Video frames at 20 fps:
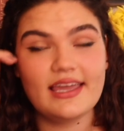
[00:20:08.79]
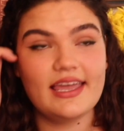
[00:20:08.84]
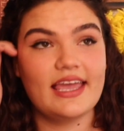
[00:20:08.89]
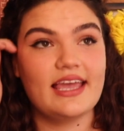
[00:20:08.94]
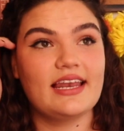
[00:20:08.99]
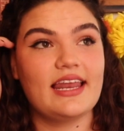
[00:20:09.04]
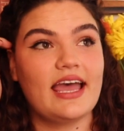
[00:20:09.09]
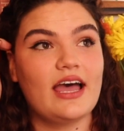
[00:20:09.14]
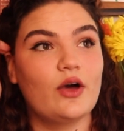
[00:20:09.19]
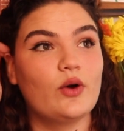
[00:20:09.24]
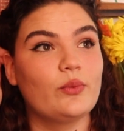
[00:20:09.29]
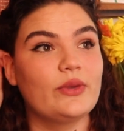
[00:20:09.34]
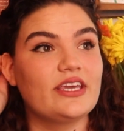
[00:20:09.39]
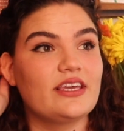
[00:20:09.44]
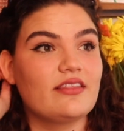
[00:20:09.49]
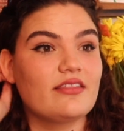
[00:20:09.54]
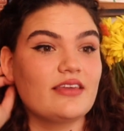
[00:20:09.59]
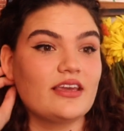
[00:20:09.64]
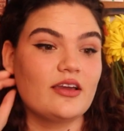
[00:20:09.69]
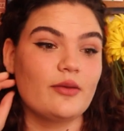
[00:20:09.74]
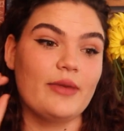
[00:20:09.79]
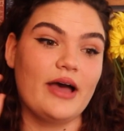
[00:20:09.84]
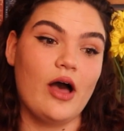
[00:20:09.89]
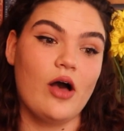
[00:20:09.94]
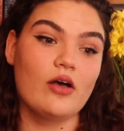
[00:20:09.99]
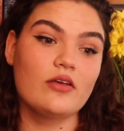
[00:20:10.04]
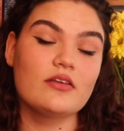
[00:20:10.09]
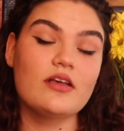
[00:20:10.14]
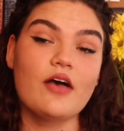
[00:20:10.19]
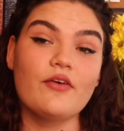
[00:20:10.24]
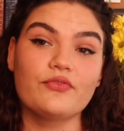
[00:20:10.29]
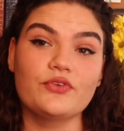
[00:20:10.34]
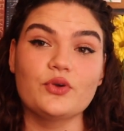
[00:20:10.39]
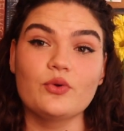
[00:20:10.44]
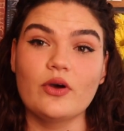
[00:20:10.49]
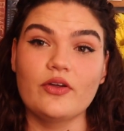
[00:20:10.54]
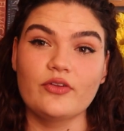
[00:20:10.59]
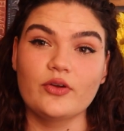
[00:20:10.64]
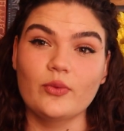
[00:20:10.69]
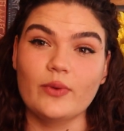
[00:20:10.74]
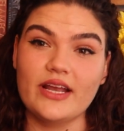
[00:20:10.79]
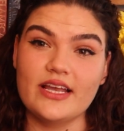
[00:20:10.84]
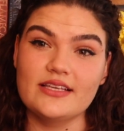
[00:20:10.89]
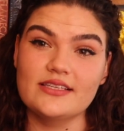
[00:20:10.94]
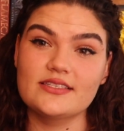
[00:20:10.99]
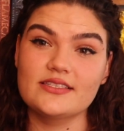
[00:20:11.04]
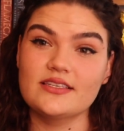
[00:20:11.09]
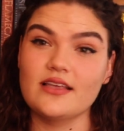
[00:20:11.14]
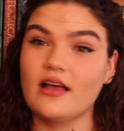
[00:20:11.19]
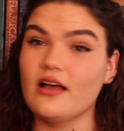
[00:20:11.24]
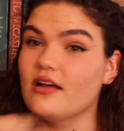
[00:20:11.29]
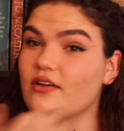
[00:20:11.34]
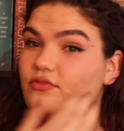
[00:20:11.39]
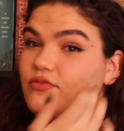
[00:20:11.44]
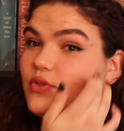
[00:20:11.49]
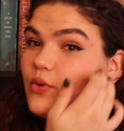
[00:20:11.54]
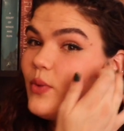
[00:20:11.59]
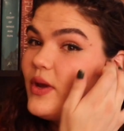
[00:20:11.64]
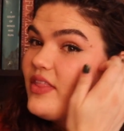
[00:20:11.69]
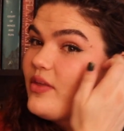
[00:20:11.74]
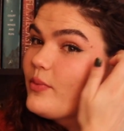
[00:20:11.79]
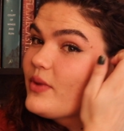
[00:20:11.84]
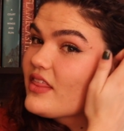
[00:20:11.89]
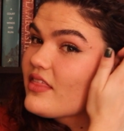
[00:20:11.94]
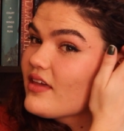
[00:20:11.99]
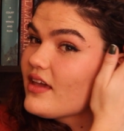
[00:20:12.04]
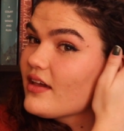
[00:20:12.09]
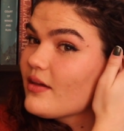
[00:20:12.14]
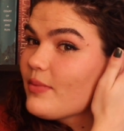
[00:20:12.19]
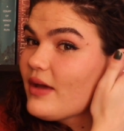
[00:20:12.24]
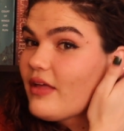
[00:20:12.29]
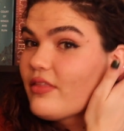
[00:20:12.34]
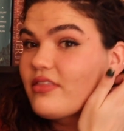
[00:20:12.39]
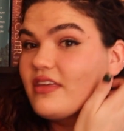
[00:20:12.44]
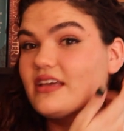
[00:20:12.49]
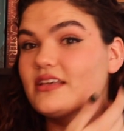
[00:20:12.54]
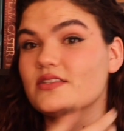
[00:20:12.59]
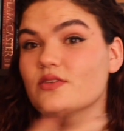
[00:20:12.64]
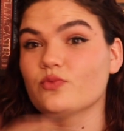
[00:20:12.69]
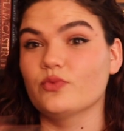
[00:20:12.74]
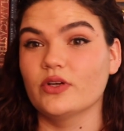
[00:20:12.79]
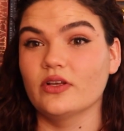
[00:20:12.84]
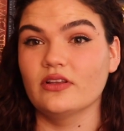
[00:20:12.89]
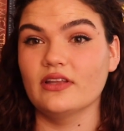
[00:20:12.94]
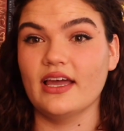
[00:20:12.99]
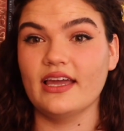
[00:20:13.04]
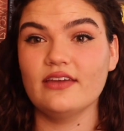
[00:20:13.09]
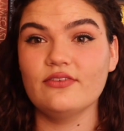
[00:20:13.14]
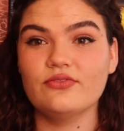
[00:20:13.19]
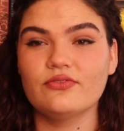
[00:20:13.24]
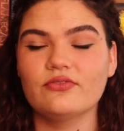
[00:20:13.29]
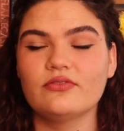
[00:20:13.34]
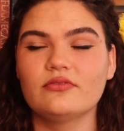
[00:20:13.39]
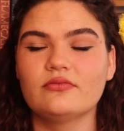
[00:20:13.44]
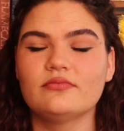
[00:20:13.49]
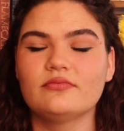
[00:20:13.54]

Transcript: and how we can think about a few other ways of the way that we think about things in real life.